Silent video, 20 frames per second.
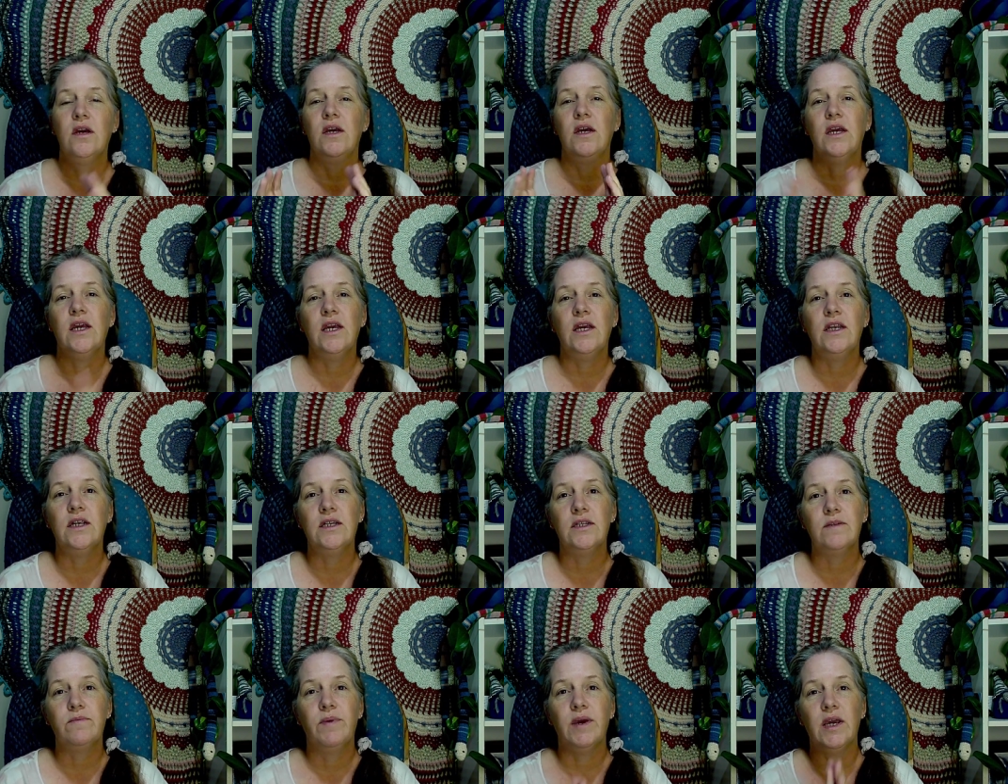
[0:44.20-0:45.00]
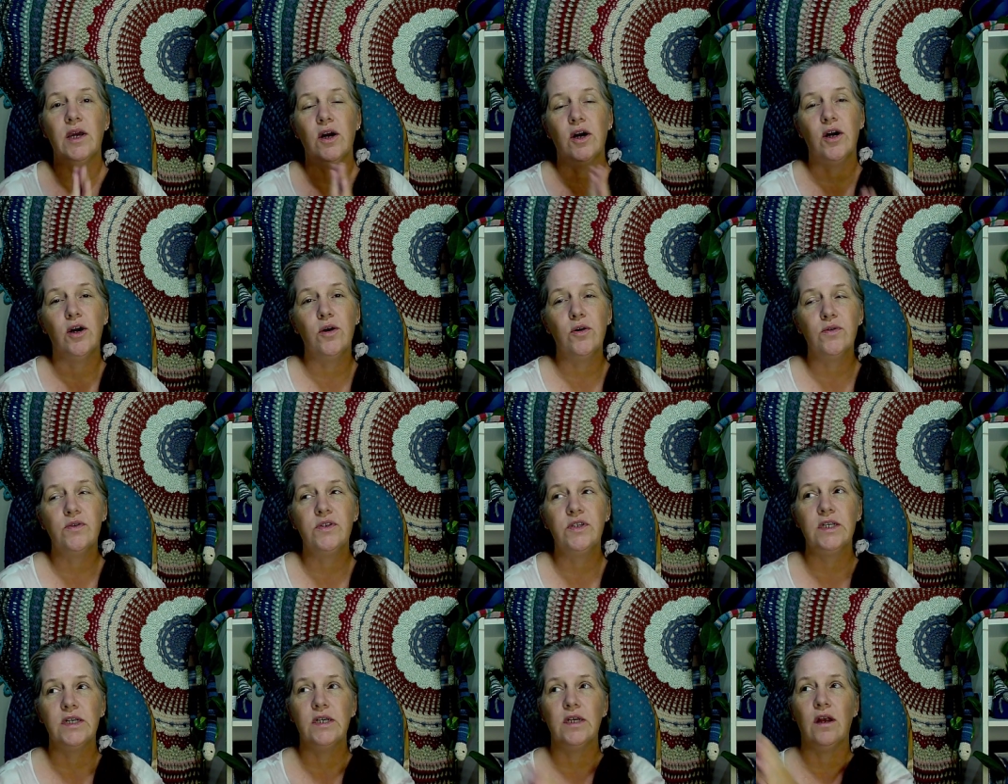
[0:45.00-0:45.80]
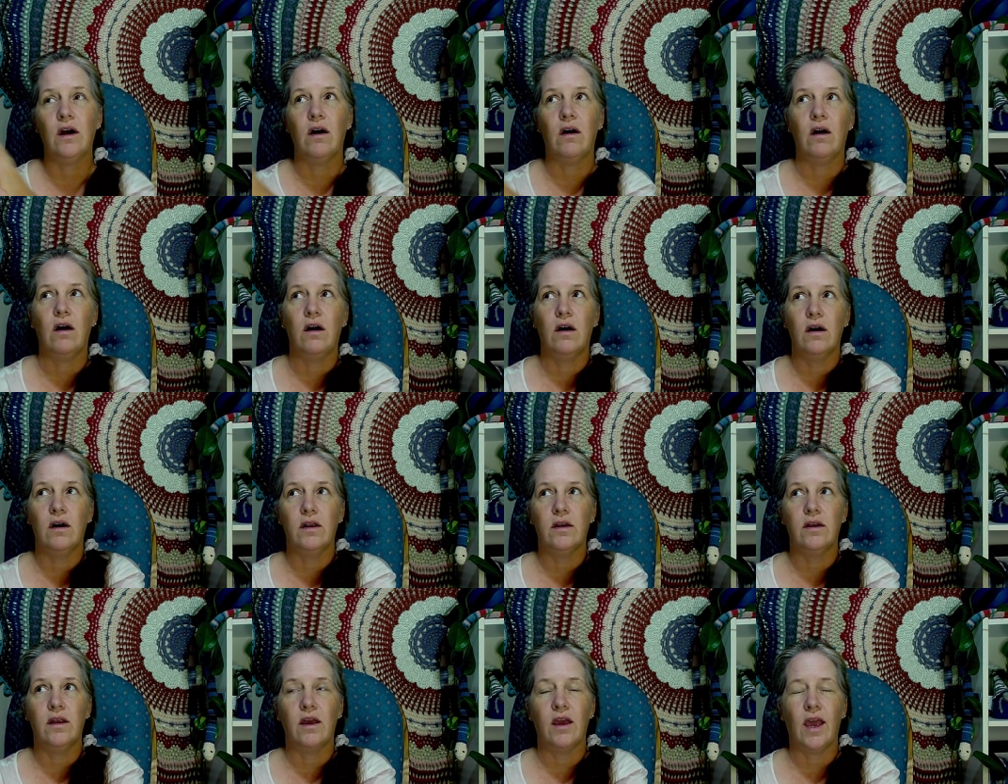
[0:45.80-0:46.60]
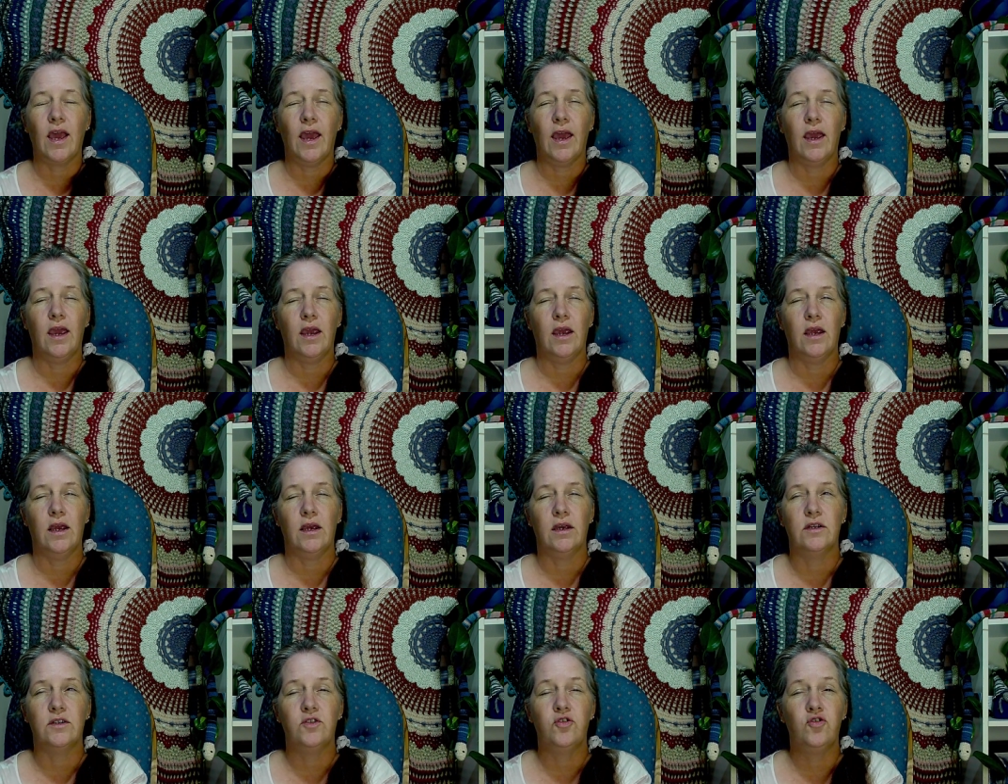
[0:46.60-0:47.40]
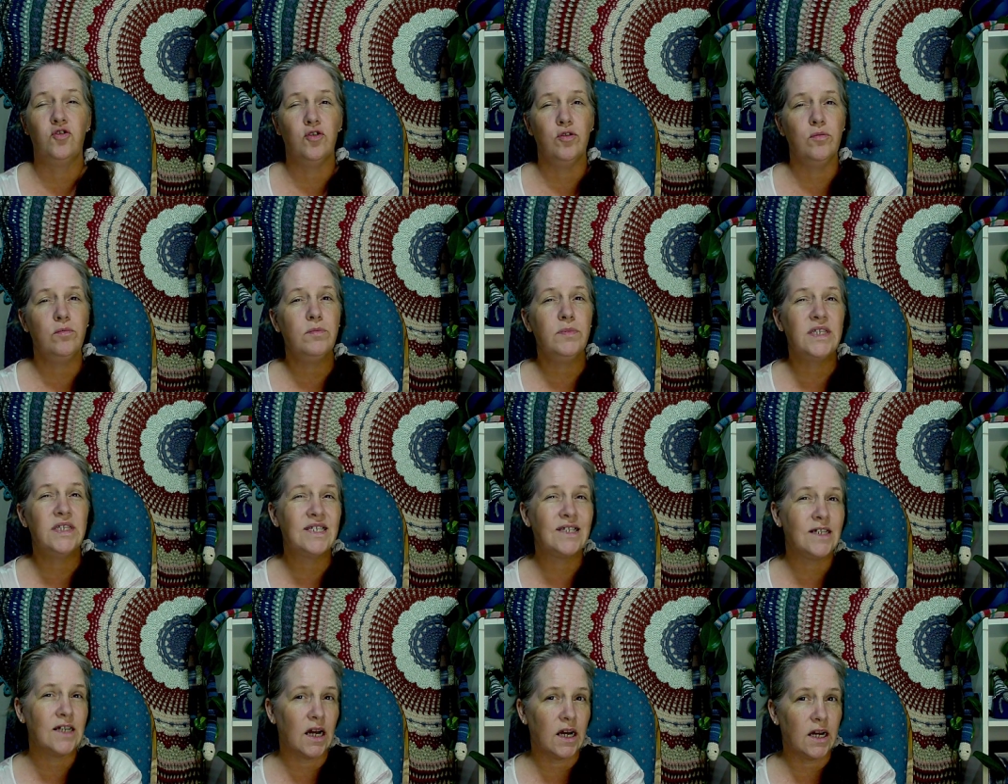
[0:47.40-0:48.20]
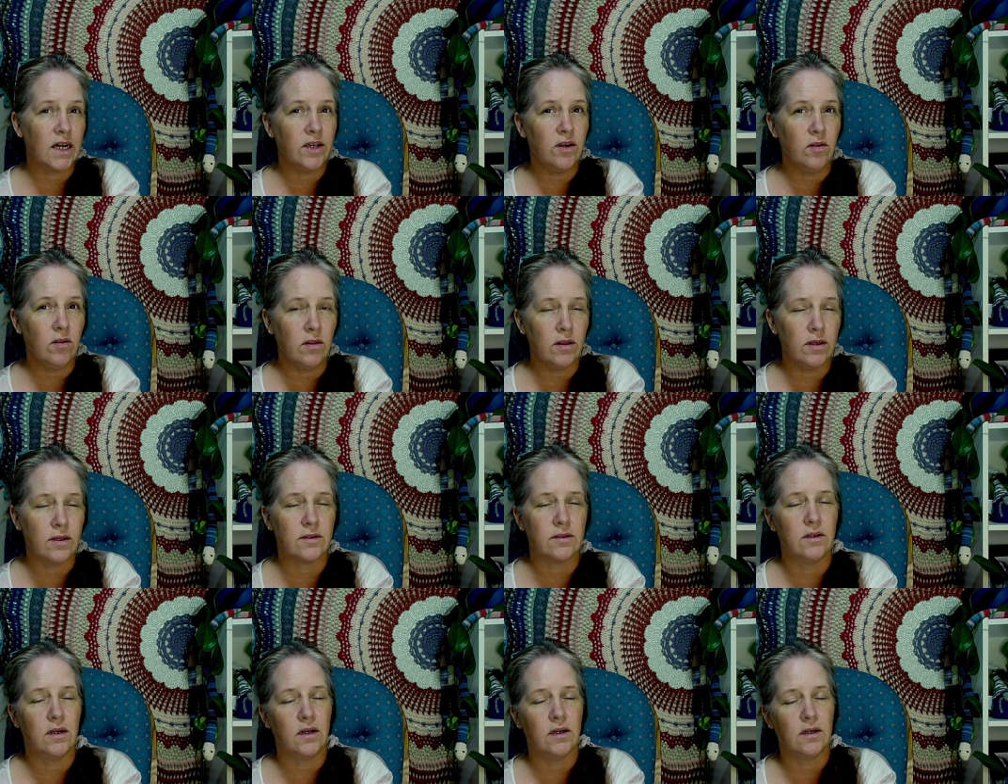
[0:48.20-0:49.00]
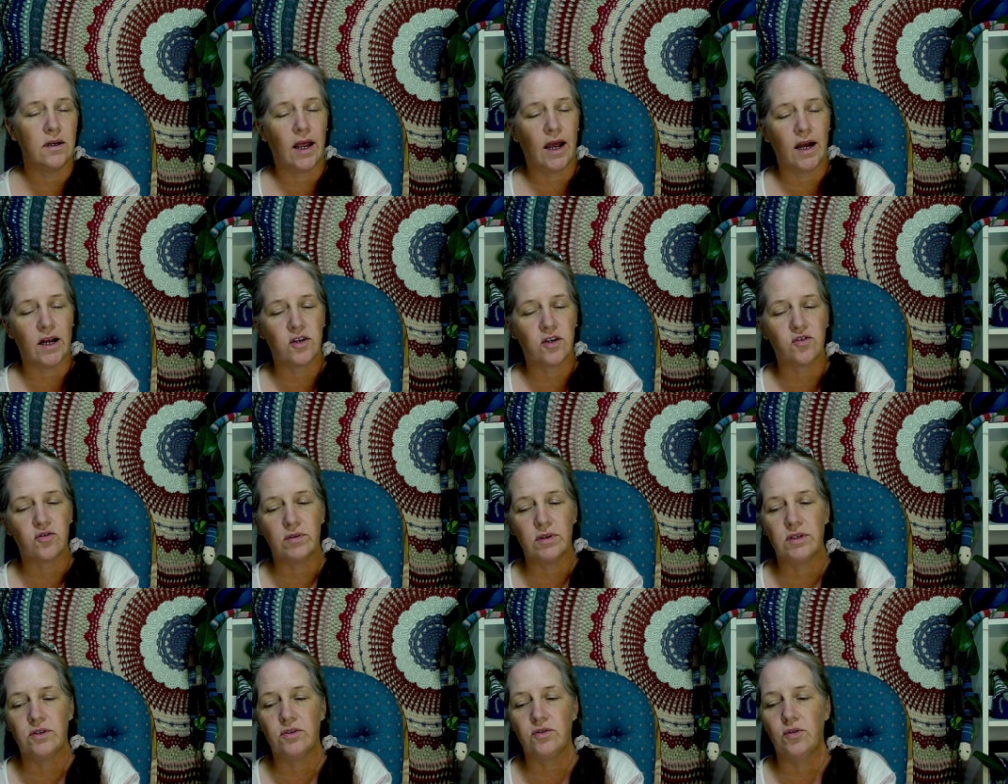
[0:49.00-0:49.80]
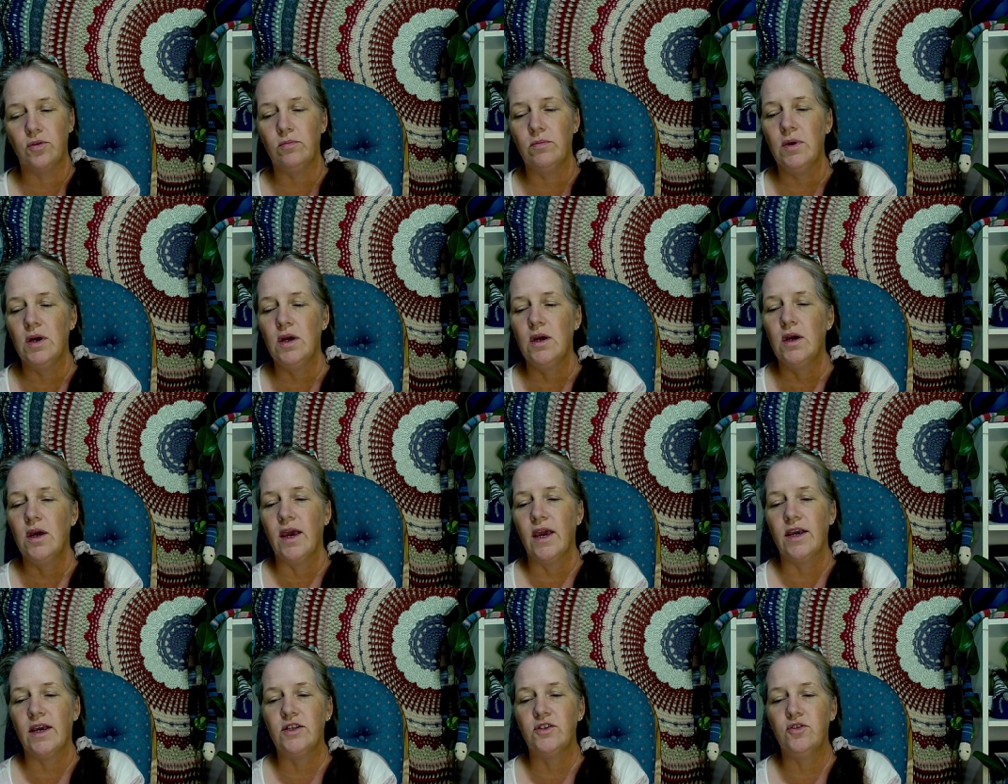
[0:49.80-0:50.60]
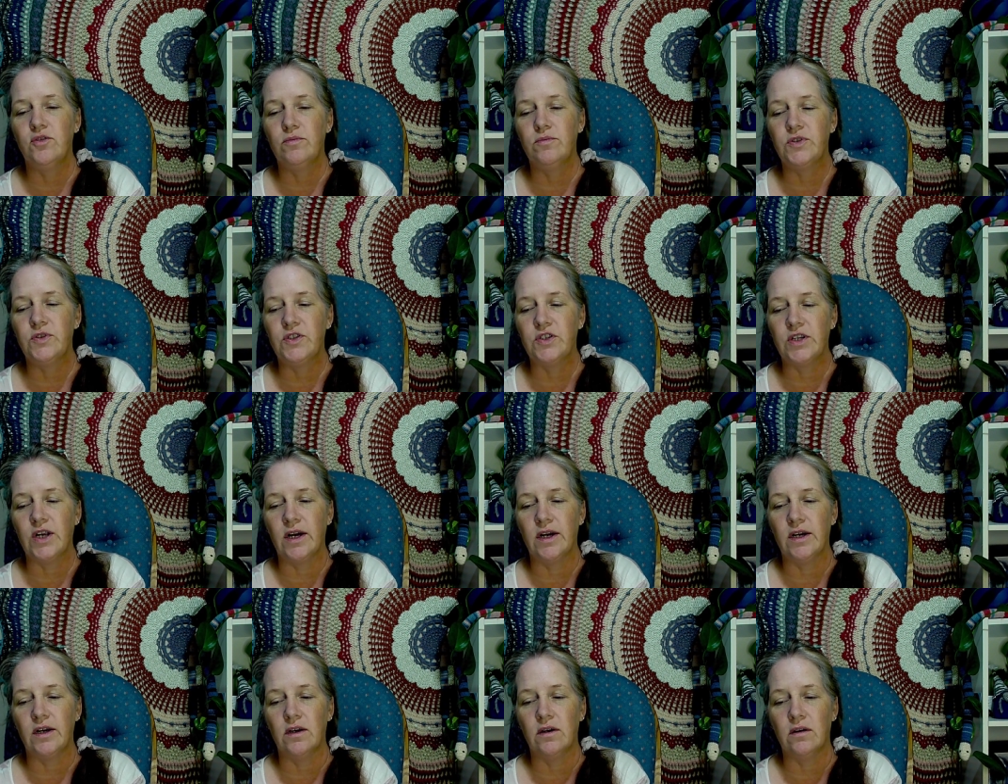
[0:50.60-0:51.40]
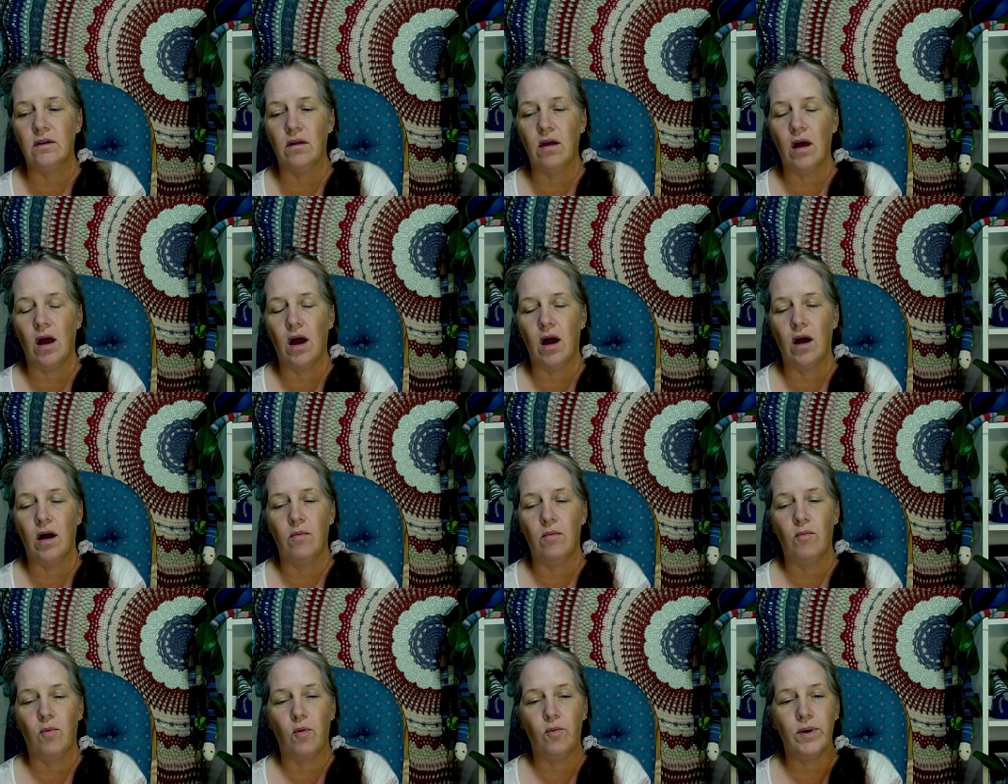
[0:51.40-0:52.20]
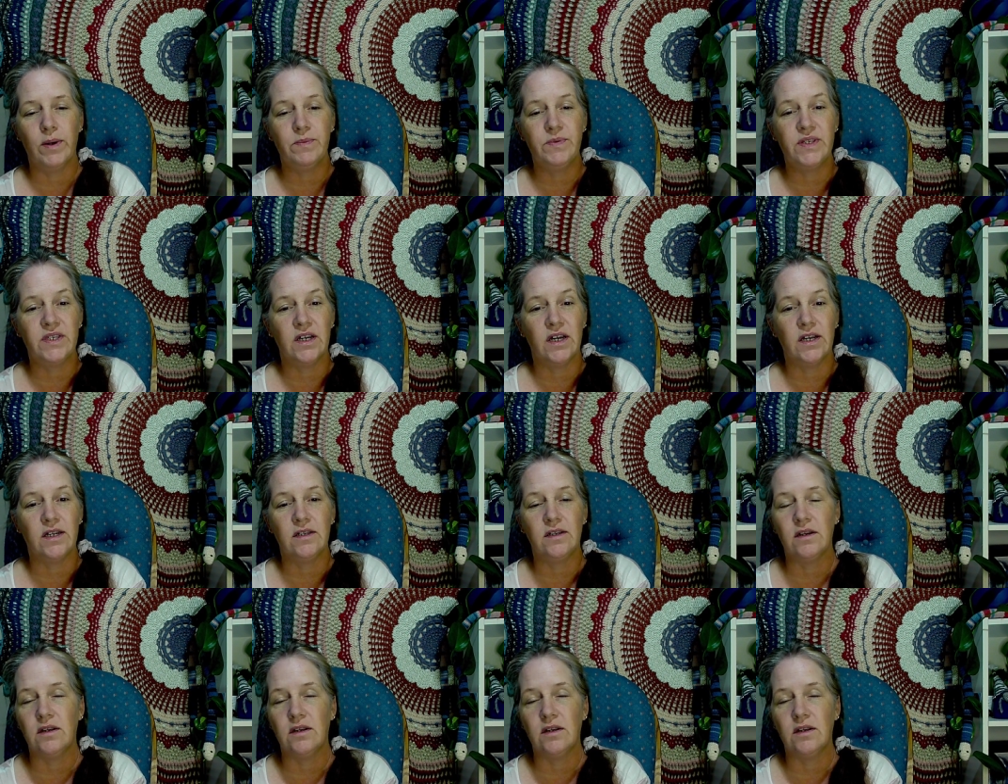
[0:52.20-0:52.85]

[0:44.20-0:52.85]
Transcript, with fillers: It is being hosted on a Zoom style, it's not actually Zoom, a Zoom style um, website.